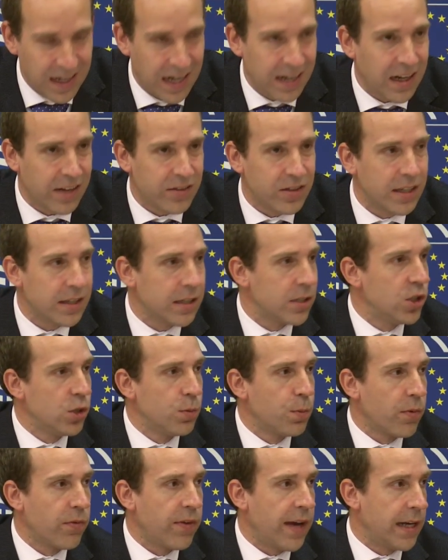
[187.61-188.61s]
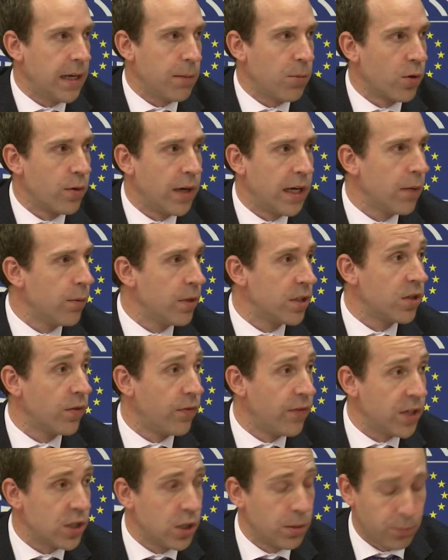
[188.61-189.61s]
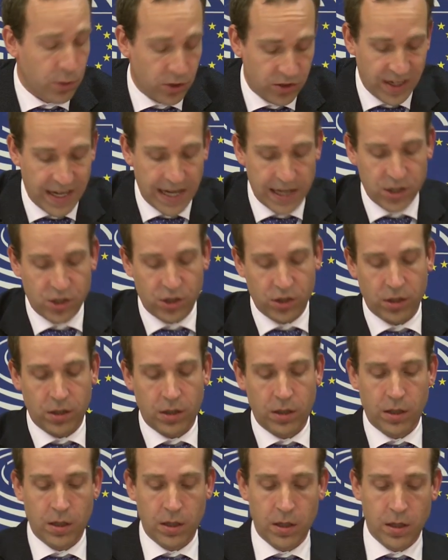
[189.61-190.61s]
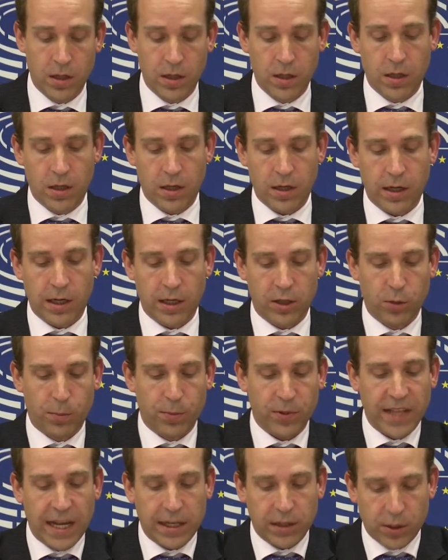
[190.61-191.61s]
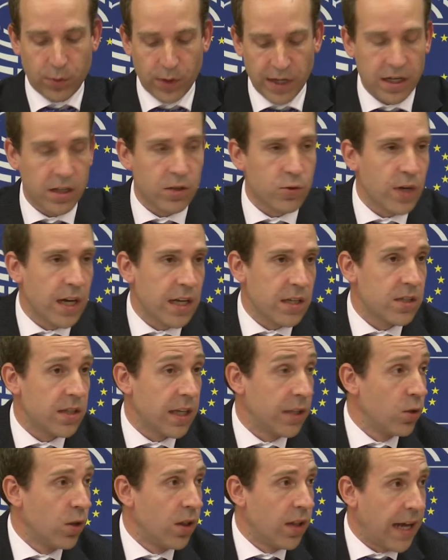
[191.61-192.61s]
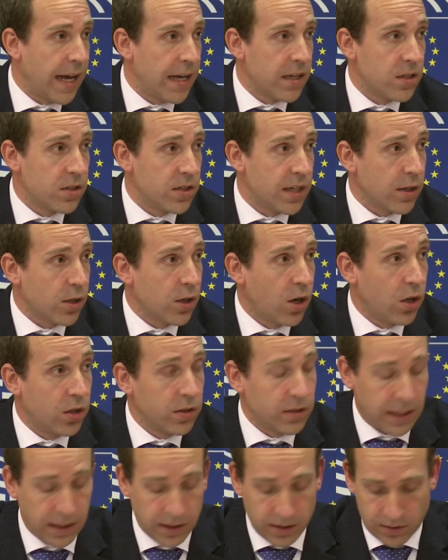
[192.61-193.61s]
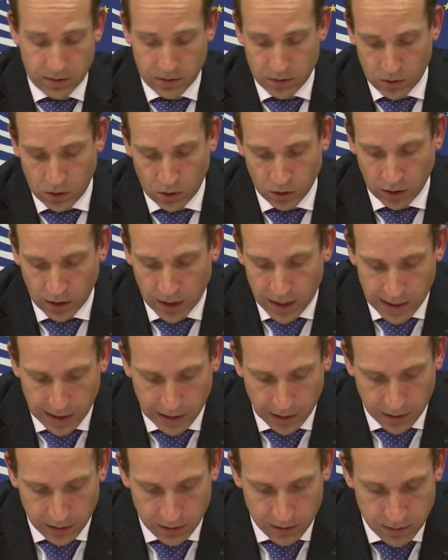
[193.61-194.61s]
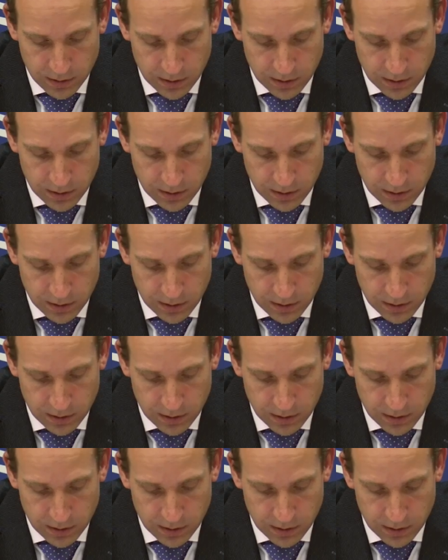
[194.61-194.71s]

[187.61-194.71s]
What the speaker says: And I think this should provide them already with sufficient protection to protect their interests and to license their content online.